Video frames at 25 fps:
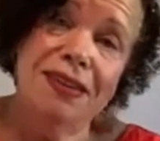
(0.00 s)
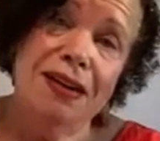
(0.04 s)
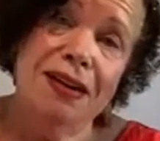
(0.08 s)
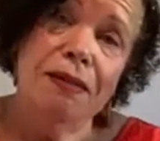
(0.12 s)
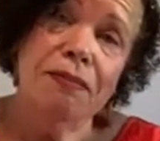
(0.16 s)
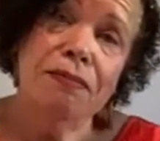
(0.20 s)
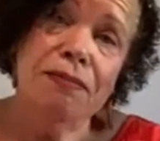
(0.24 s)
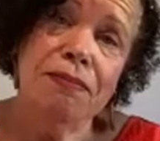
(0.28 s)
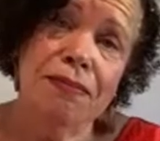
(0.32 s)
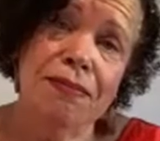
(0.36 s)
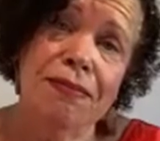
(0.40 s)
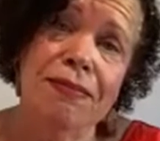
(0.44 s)

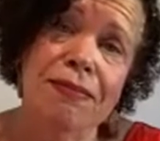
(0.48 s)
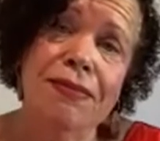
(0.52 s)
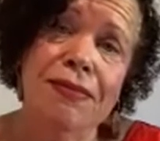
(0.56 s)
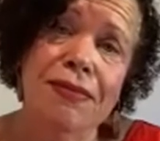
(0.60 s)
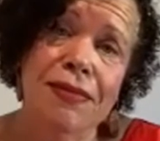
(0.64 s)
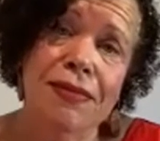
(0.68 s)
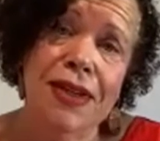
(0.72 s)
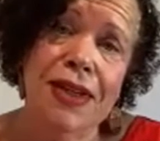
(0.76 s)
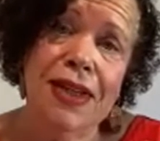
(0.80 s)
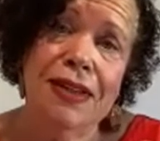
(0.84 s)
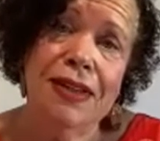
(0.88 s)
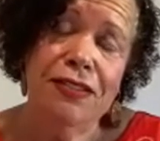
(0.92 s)
up
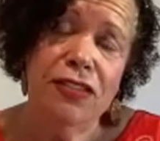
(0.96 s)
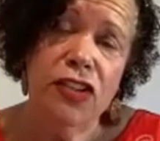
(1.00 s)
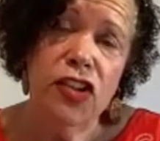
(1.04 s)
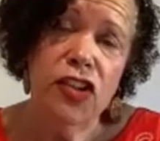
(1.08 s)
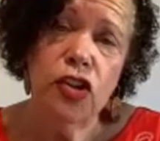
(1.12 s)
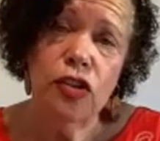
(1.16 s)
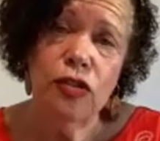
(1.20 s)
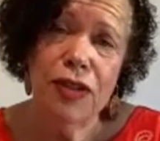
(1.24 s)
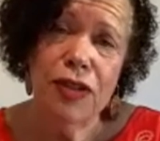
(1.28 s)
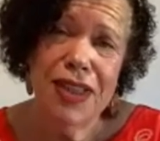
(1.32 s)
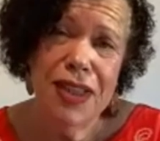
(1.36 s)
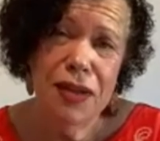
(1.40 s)
as
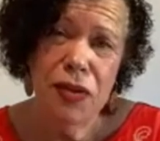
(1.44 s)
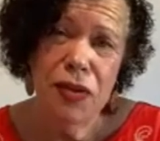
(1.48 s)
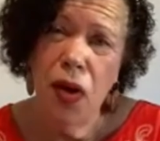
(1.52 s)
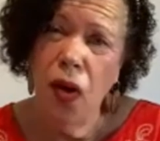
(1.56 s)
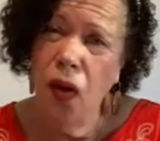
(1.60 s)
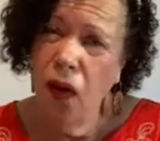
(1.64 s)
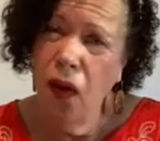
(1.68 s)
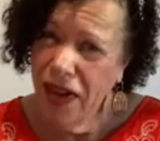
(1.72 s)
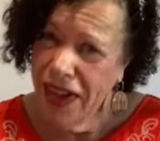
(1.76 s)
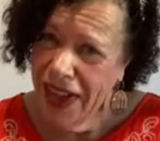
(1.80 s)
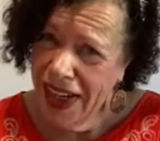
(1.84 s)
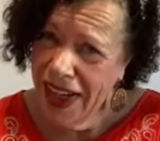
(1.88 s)
children. There were
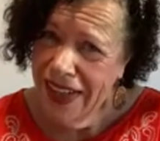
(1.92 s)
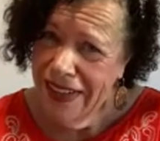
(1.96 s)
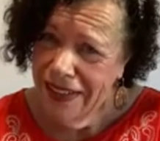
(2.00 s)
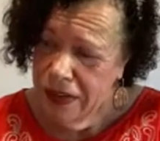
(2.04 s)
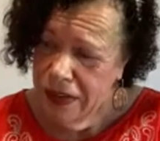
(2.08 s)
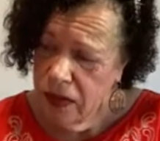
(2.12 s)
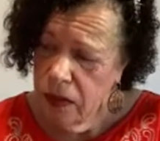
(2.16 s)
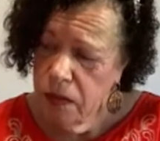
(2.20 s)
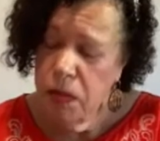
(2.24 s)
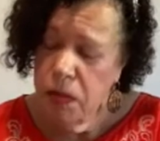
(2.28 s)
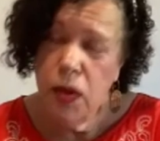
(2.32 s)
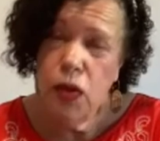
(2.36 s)
all kinds
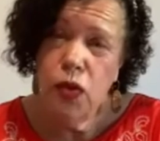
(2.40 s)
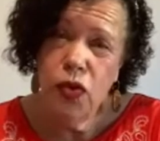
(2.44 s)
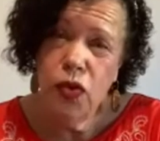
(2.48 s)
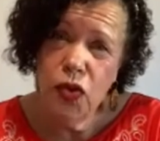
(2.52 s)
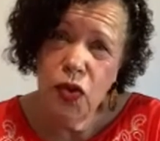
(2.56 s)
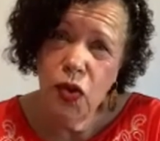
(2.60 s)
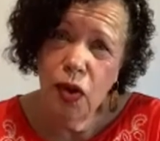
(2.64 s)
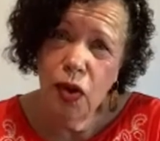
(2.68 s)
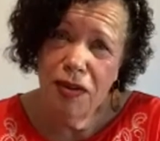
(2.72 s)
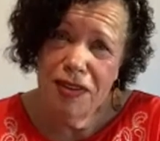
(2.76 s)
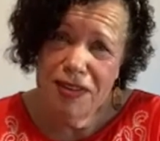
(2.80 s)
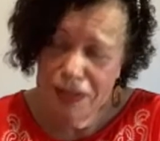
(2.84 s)
of abuse
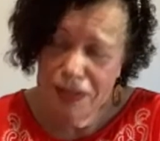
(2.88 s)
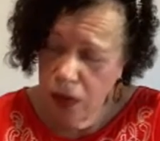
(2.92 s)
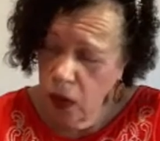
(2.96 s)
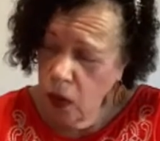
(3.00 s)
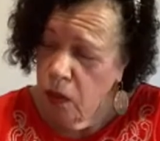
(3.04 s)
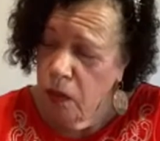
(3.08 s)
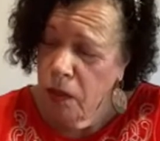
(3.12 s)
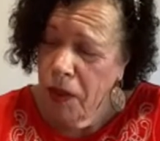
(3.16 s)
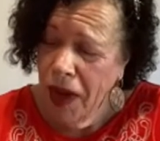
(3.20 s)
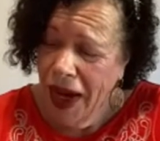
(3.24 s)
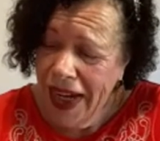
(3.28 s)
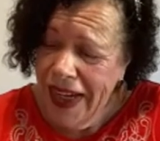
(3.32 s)
stories. So
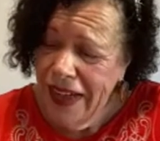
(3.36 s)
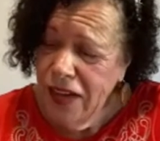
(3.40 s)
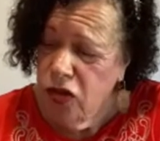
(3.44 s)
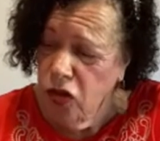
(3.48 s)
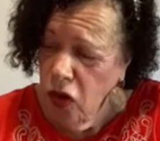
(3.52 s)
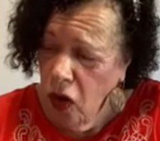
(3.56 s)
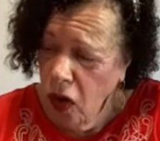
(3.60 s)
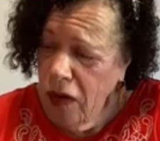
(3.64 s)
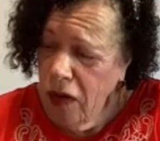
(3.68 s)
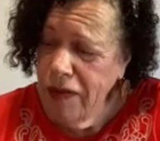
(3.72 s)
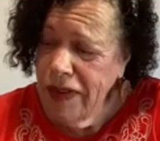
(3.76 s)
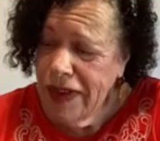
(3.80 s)
my
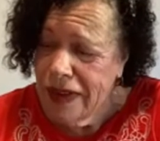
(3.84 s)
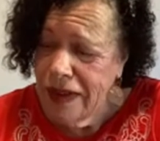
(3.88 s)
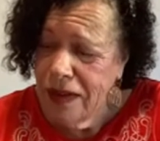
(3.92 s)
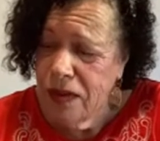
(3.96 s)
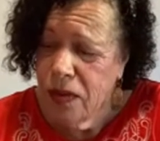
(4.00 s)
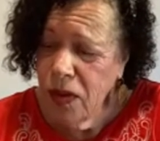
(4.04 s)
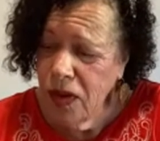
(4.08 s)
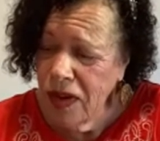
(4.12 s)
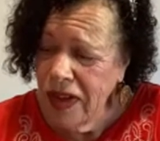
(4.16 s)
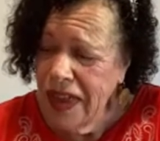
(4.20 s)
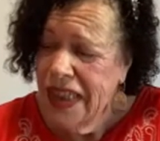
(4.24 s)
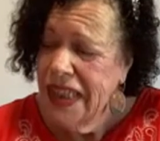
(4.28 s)
drawings
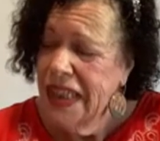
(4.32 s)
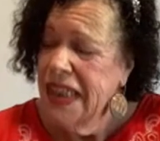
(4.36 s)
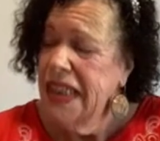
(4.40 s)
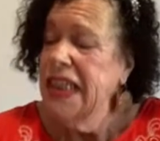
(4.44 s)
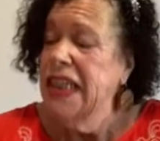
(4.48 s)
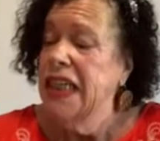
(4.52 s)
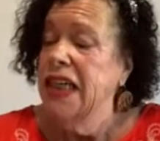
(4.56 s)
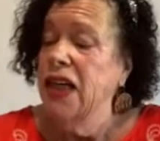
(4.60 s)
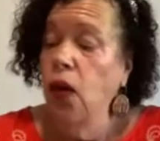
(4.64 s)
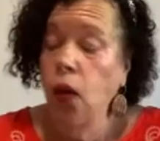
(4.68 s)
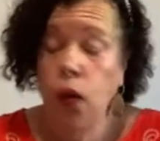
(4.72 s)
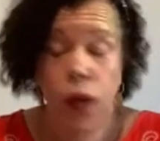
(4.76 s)
were,
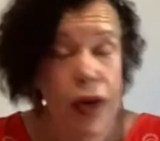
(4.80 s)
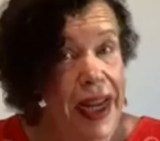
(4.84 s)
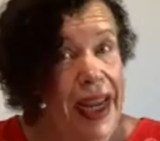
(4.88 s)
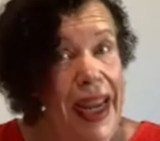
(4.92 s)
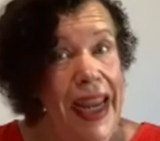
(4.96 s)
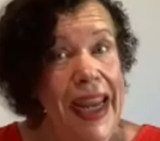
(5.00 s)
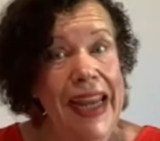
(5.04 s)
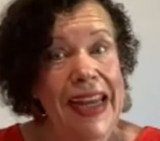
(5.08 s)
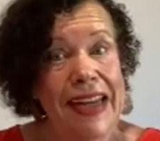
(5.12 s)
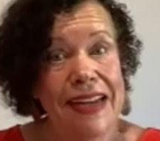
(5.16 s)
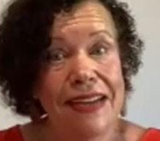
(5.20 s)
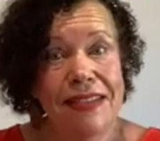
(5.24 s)

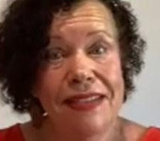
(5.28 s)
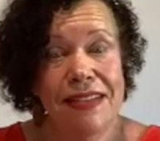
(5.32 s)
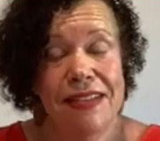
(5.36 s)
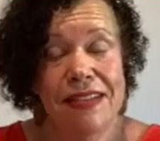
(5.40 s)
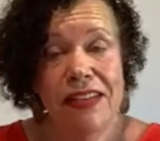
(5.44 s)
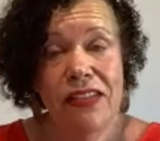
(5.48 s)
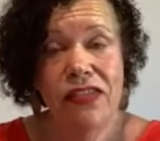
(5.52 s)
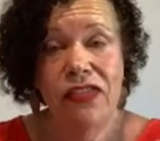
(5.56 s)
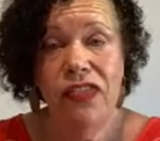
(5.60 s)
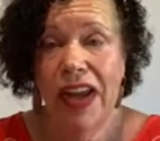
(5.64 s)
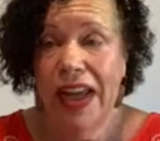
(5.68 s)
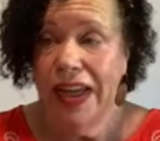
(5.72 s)
okay, here's this
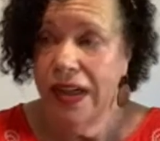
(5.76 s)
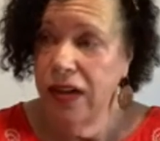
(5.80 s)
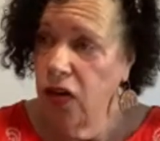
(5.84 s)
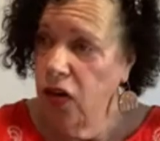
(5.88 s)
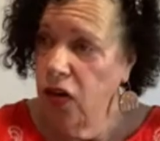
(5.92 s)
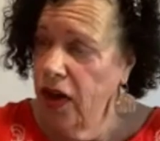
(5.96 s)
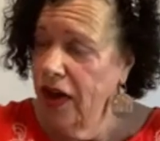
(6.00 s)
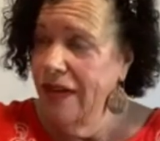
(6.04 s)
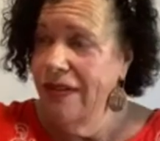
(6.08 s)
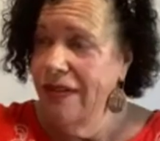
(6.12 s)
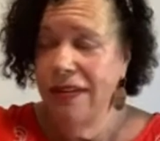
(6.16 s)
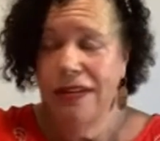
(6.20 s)
event, or
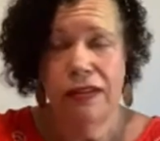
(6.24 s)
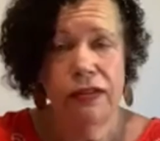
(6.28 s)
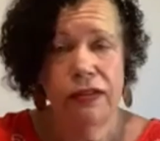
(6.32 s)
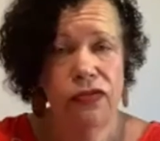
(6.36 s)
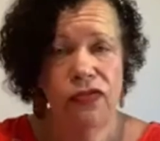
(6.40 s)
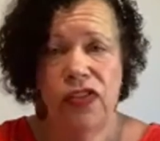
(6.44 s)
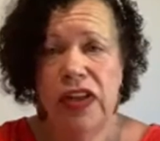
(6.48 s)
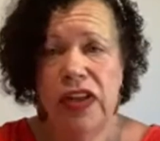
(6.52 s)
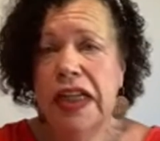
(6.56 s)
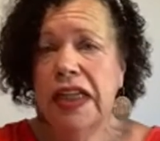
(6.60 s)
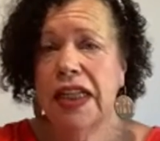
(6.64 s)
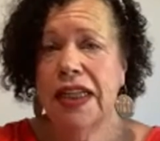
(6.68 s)
here's this
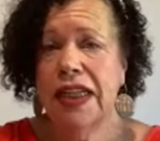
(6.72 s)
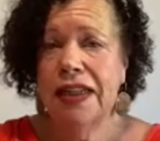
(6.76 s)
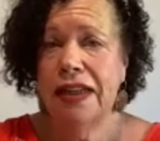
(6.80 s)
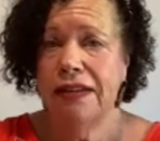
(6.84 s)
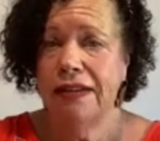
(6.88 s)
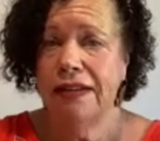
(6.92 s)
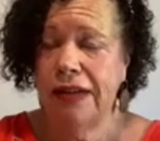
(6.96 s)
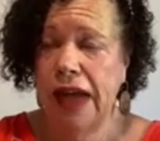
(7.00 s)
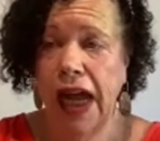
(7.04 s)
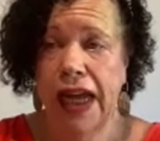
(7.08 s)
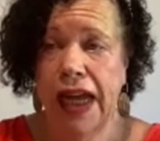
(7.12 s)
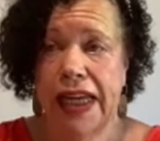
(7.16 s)
feeling
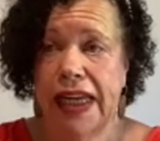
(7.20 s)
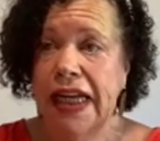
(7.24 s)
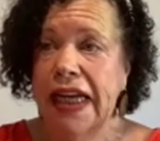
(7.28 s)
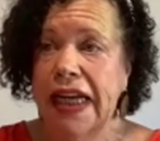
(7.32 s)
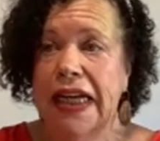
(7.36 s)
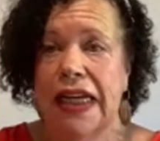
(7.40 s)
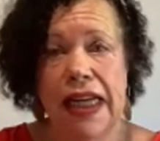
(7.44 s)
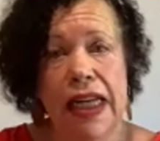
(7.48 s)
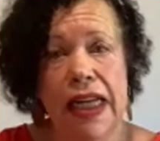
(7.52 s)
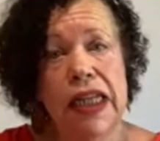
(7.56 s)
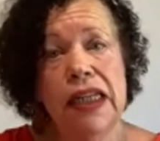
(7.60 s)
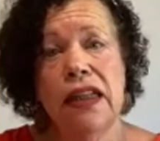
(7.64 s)
that I
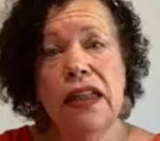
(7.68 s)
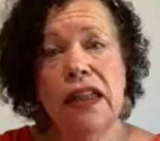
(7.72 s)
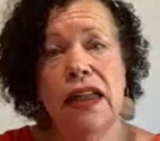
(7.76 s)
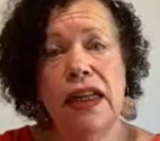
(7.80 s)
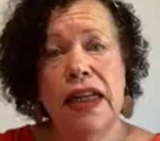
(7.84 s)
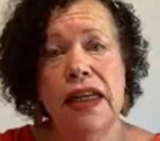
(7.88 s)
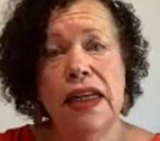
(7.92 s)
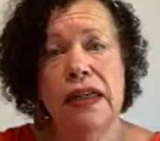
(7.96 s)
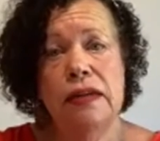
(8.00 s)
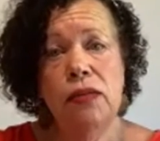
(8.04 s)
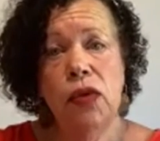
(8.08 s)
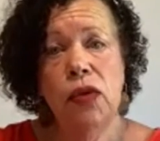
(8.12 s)
can't handle it
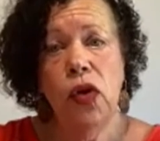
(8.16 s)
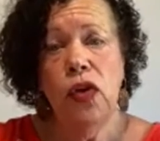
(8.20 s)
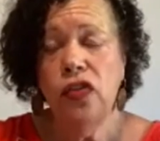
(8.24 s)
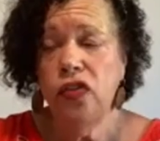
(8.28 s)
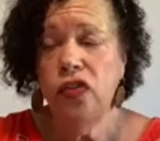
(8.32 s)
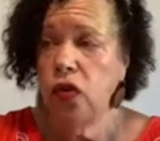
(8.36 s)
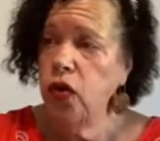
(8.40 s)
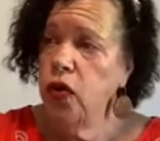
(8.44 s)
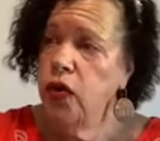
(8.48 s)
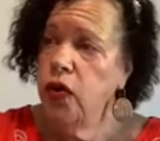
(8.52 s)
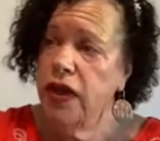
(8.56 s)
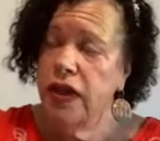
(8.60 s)
anymore.
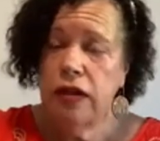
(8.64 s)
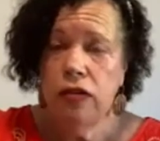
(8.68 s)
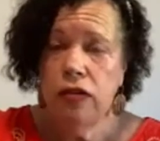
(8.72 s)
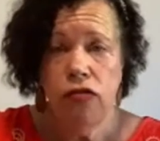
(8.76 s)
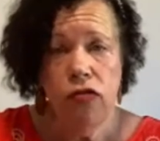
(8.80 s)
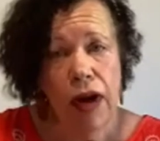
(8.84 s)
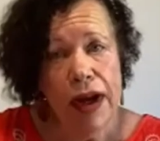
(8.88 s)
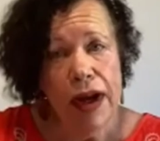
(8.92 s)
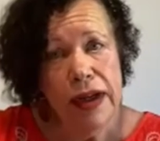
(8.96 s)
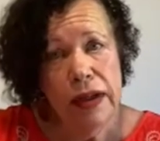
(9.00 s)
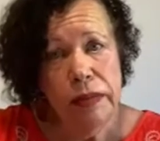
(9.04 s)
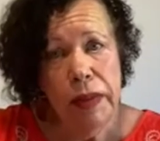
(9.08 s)
So you either
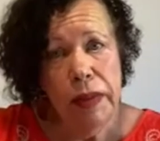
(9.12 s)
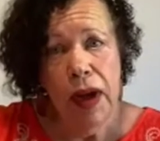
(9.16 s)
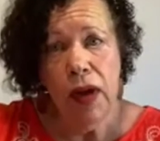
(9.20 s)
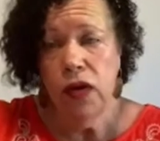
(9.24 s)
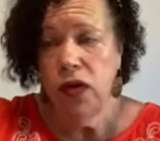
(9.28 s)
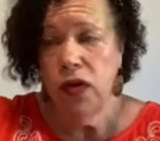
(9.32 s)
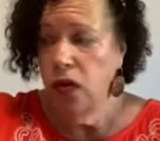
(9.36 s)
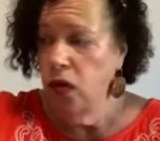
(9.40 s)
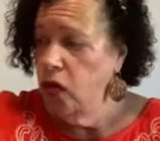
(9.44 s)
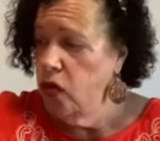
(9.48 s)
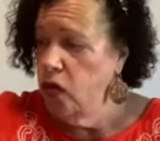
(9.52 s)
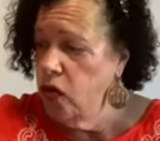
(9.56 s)
write about
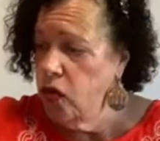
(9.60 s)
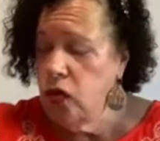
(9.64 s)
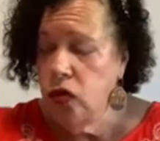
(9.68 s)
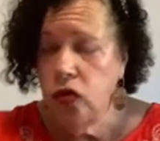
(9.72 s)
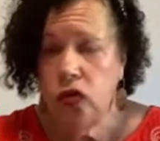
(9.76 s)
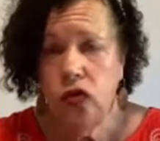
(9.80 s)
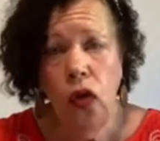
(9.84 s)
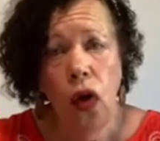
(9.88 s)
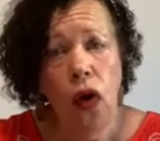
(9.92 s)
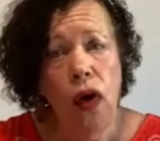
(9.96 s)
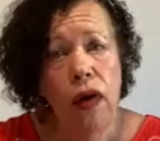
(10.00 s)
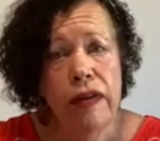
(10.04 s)
it or you
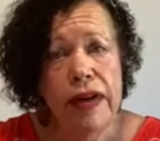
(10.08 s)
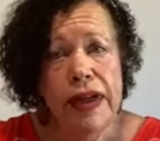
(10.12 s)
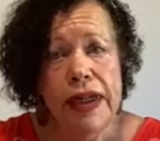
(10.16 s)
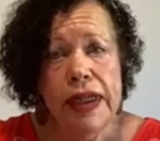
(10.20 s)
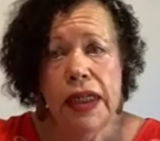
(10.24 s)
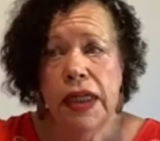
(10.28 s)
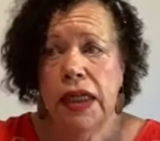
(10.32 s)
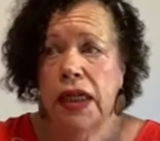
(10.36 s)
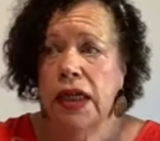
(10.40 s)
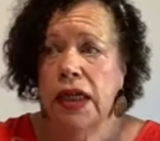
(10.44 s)
draw it,